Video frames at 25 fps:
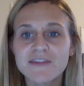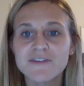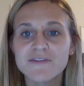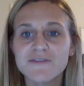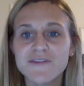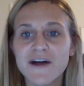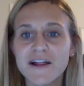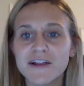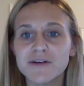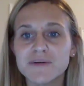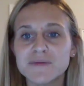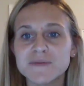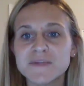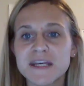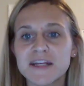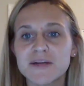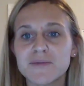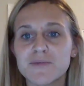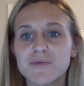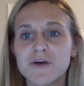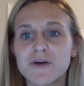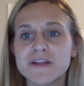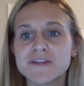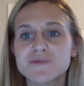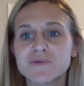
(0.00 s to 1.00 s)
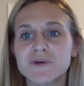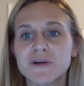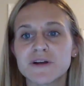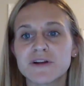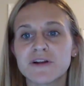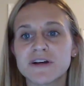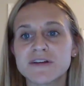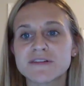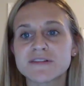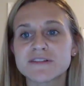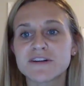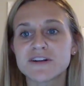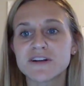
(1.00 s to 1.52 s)
The follow-up data points were
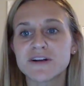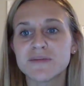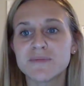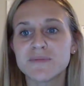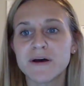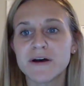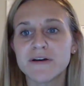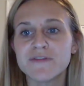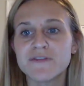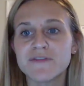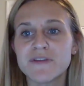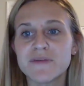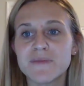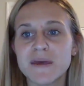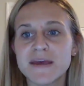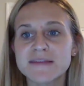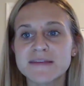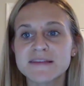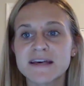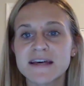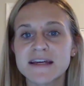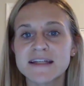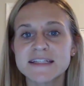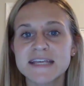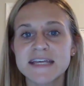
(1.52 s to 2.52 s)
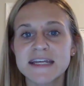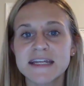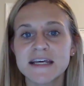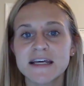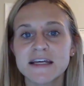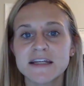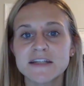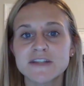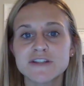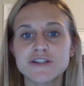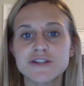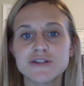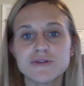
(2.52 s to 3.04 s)
clustered above the baseline
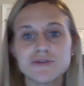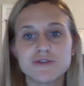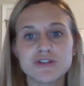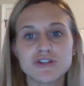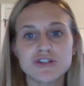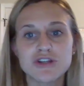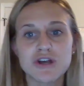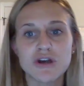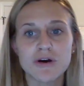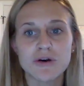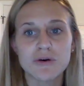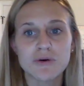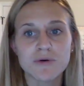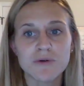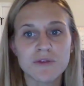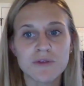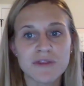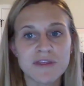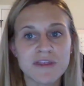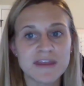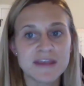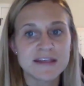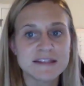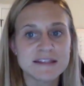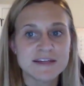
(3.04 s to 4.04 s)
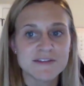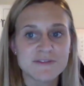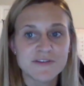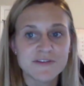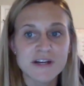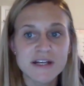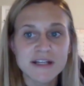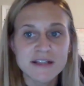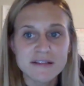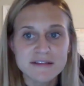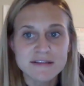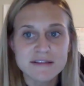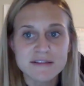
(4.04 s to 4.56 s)
data to show the
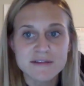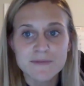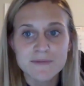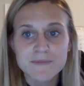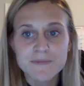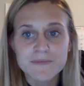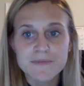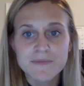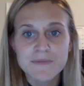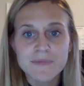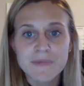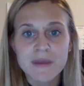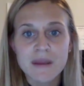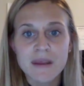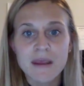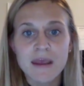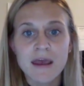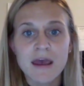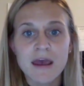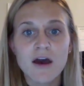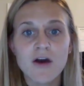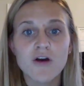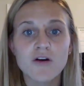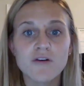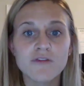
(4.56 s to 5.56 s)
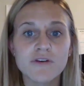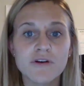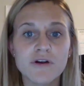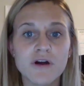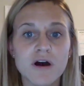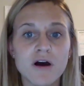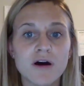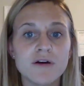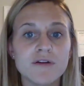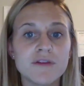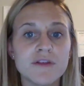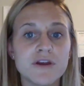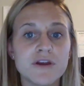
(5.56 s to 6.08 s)
difference.
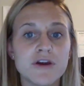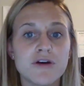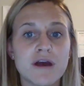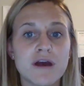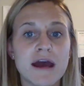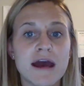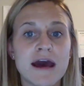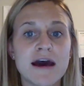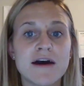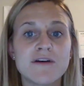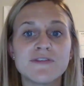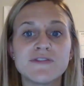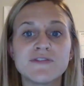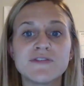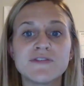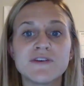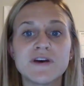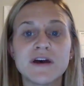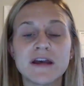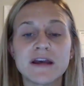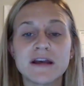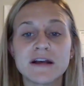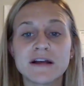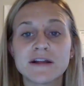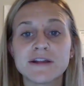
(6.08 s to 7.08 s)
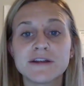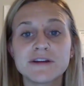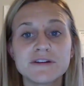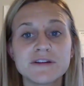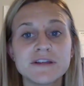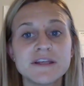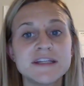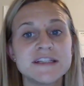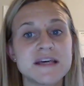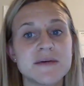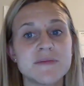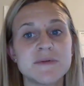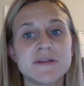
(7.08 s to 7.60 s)
Overall, the graph
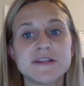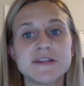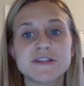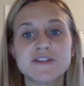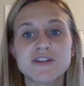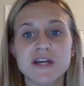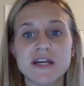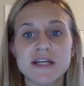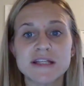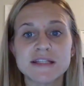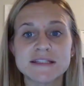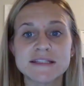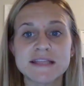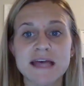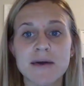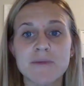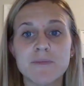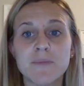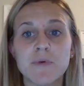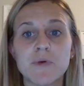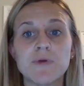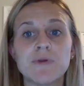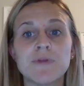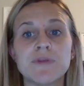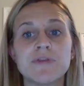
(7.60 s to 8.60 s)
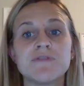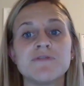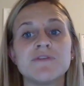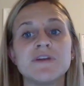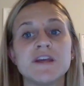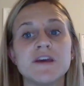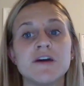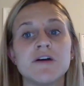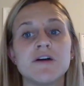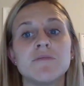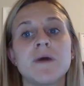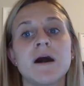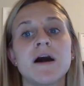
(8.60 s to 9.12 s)
clearly demonstrates that both
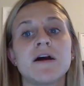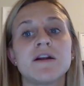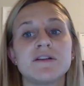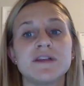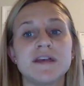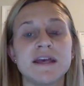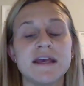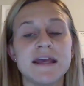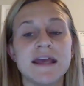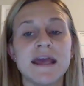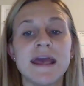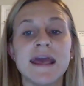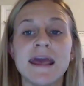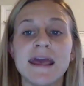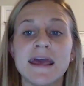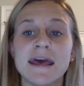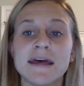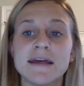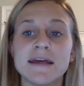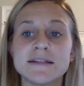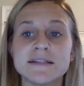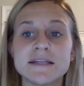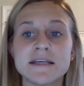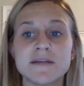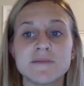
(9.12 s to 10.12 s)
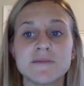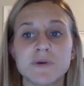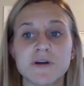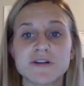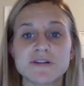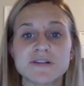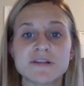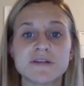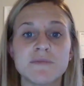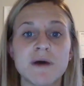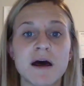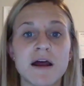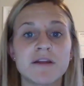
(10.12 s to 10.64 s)
video modeling and
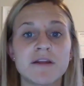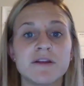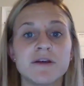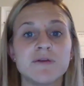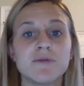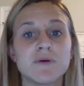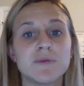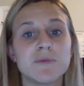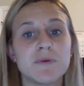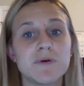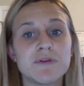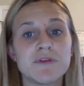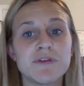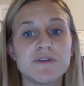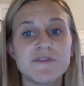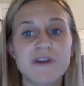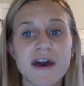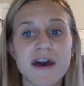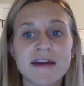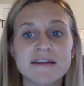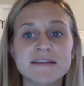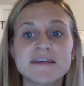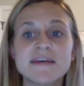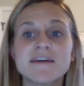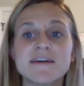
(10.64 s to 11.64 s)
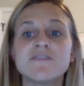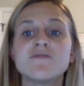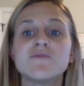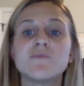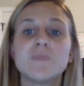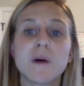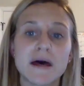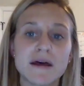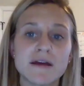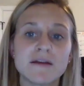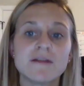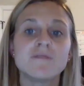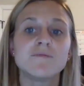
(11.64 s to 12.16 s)
in-person modeling were both effective,
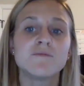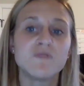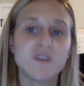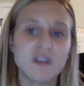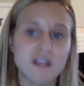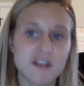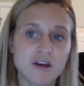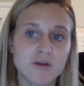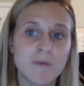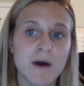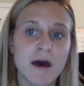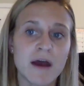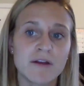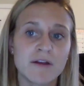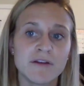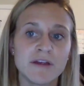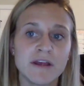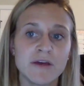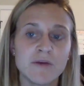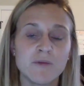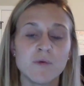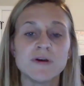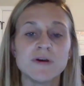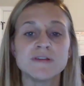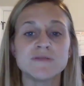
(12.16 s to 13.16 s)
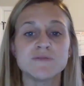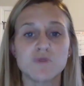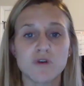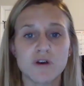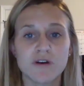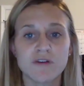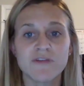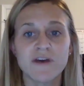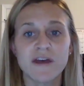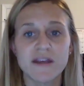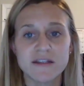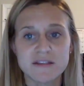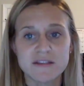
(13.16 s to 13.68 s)
but video modeling was more
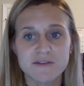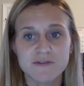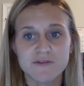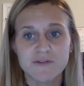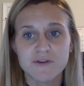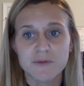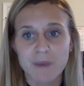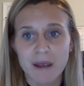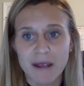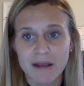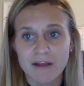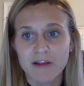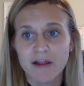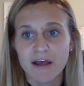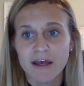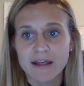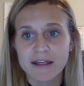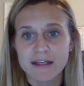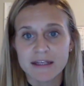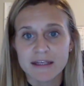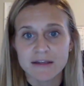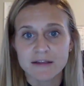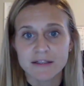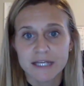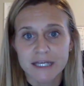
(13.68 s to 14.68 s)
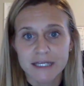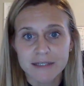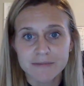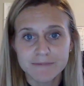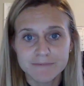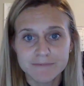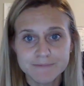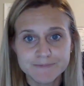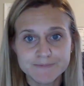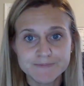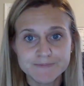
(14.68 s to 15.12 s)
effective for my client Eli.